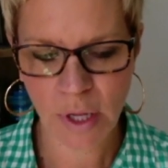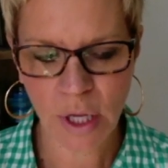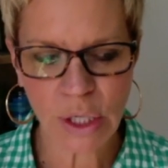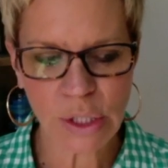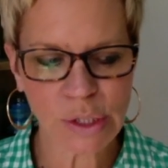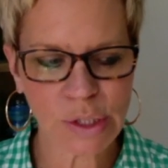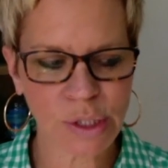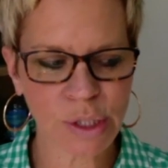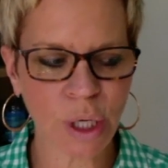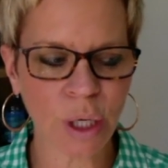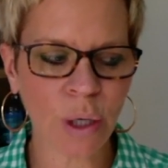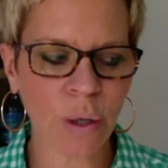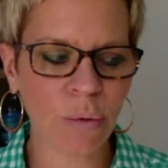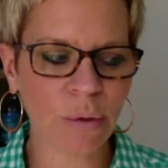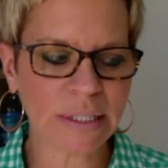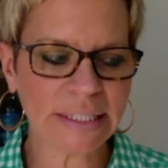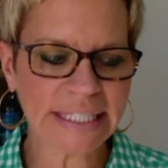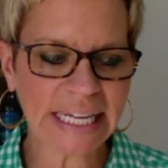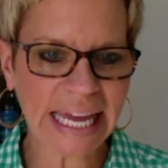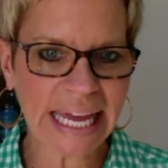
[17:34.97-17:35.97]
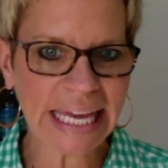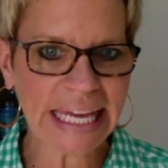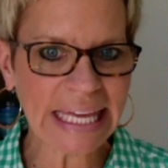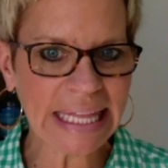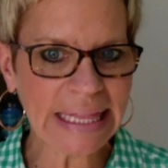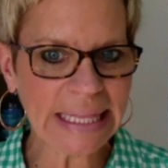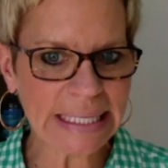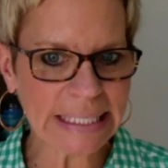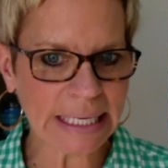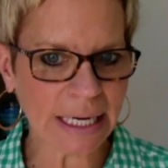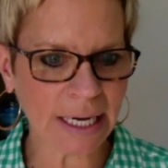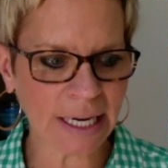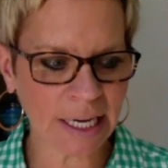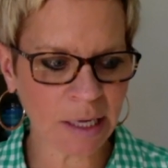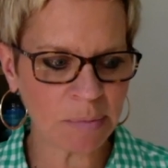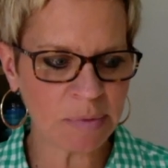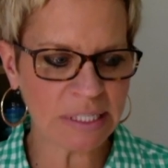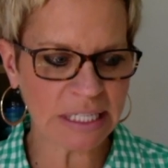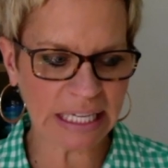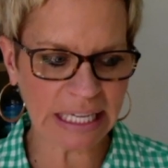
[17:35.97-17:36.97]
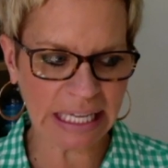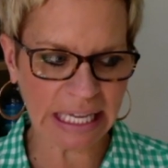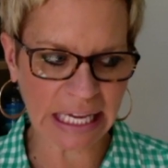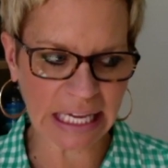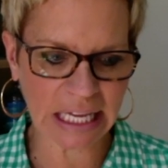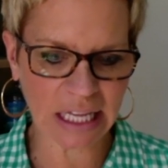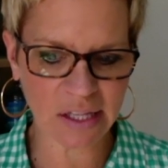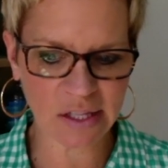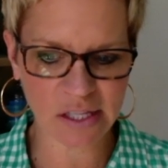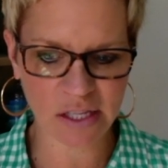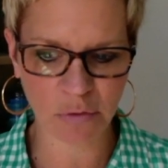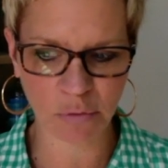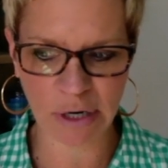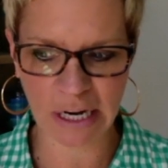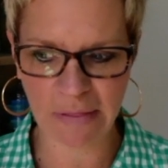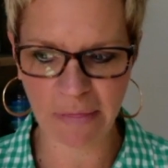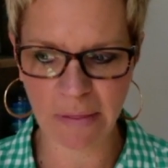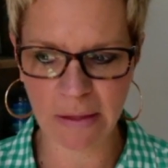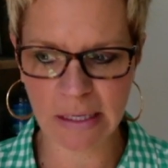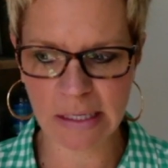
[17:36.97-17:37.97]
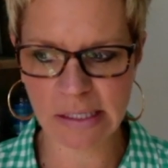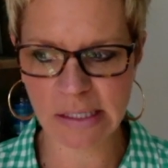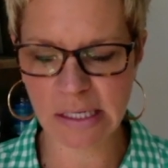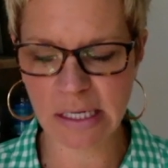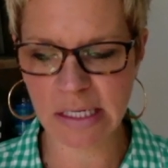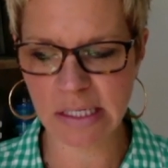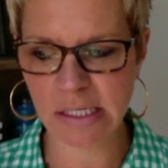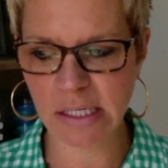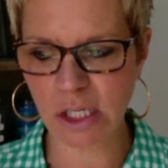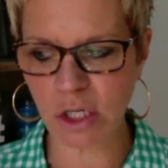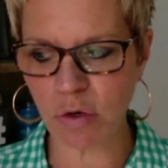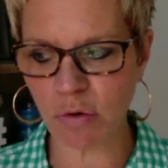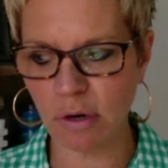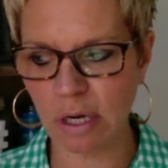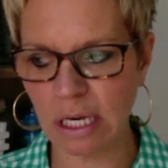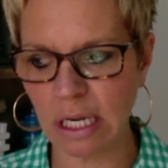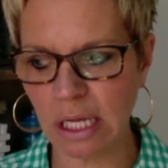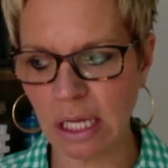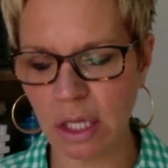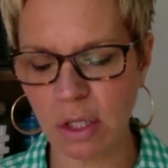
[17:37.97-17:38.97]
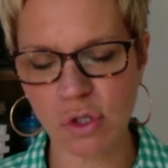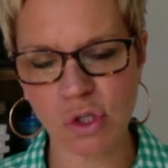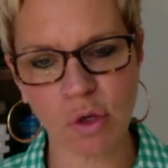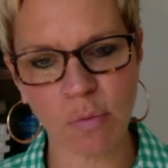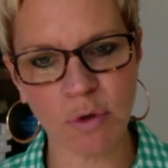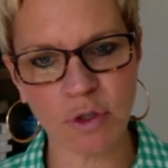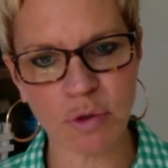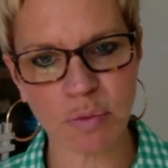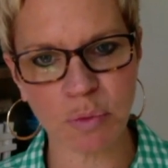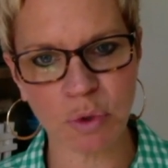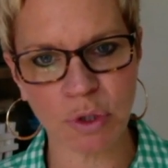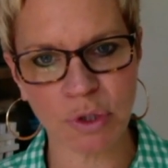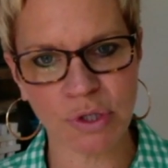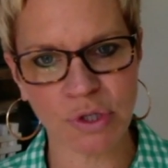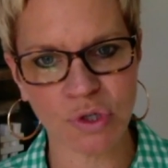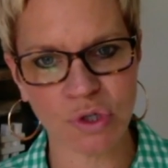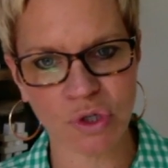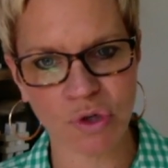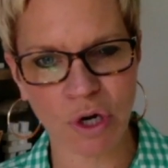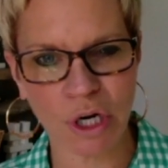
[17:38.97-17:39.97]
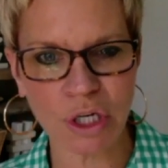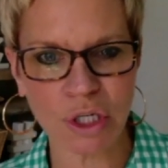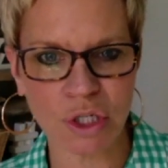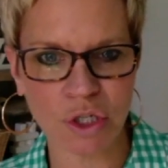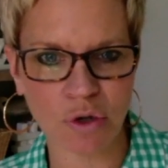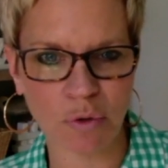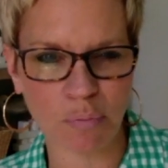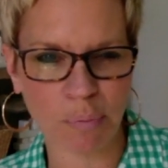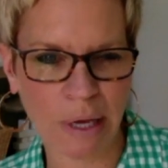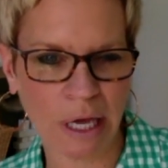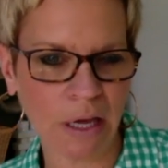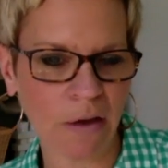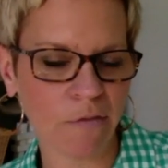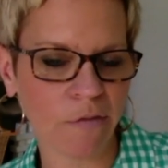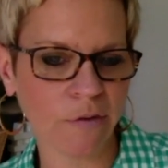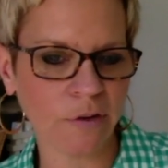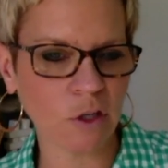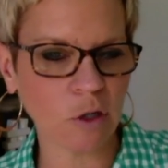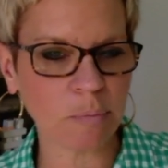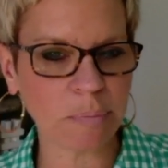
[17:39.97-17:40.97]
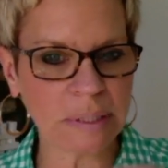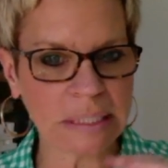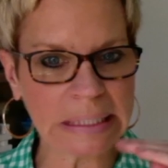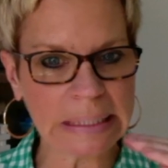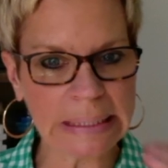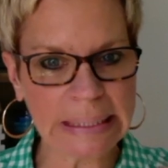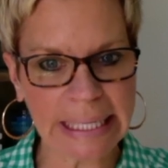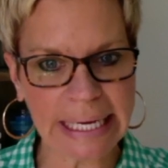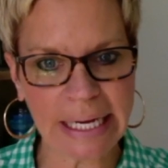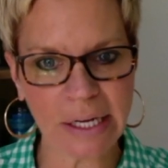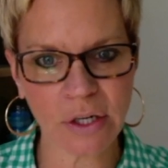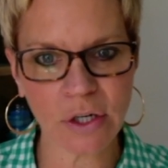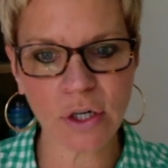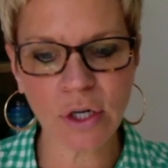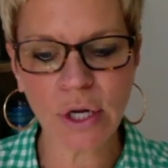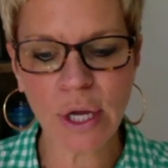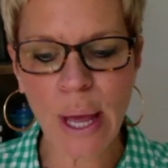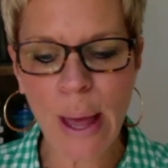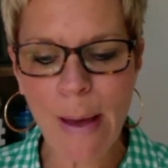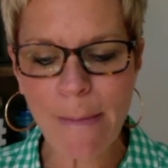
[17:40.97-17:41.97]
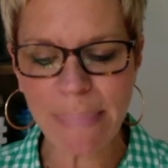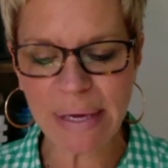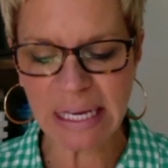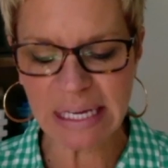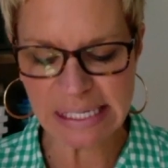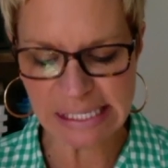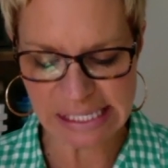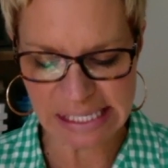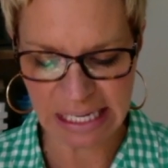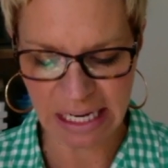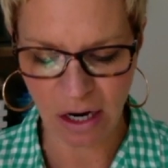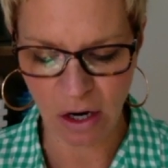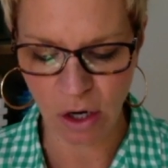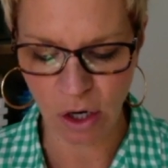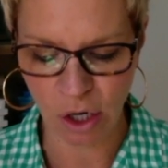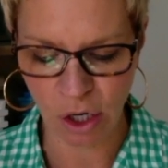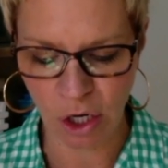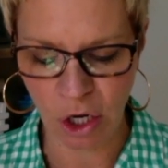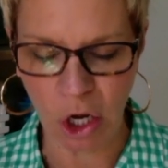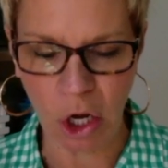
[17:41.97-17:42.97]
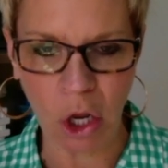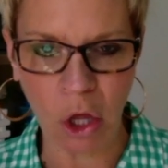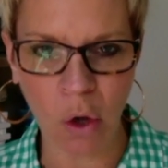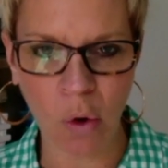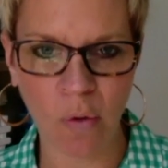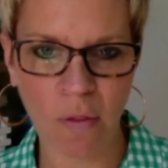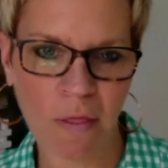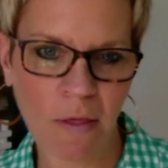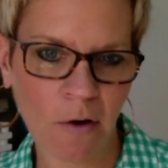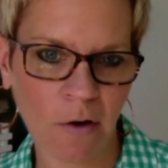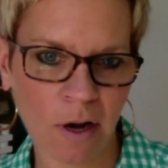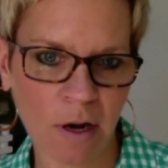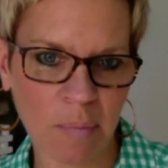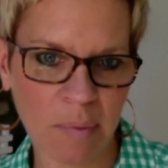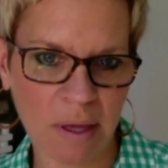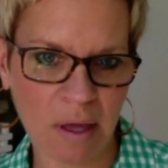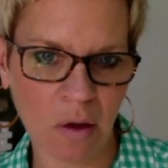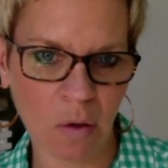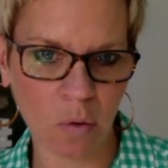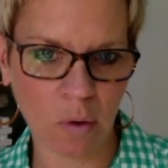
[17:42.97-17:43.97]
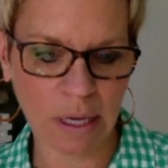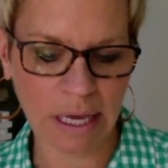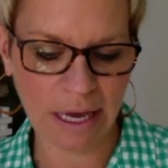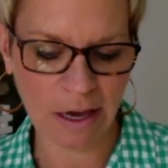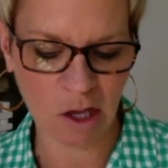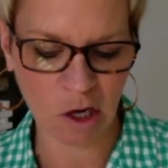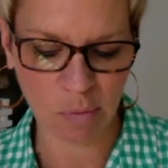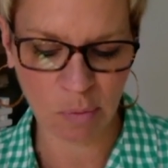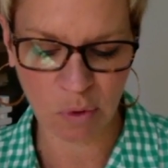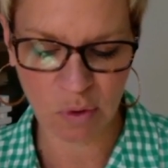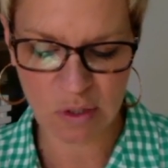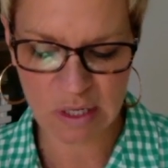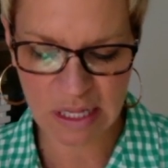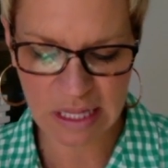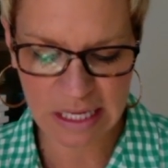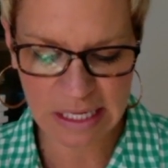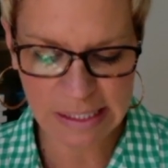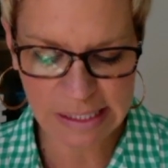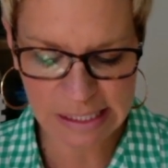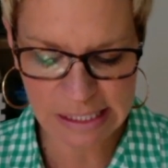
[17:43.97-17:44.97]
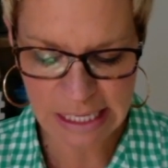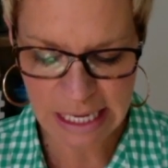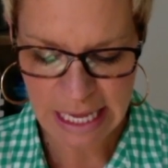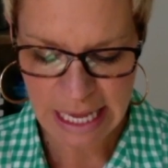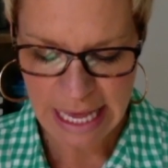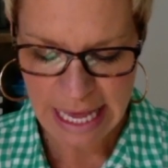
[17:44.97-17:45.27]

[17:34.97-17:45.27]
So taking the time to get kids to write this is you're going to get so much more instructional bang for your buck later, because they are going to know that they're going to be held accountable to this.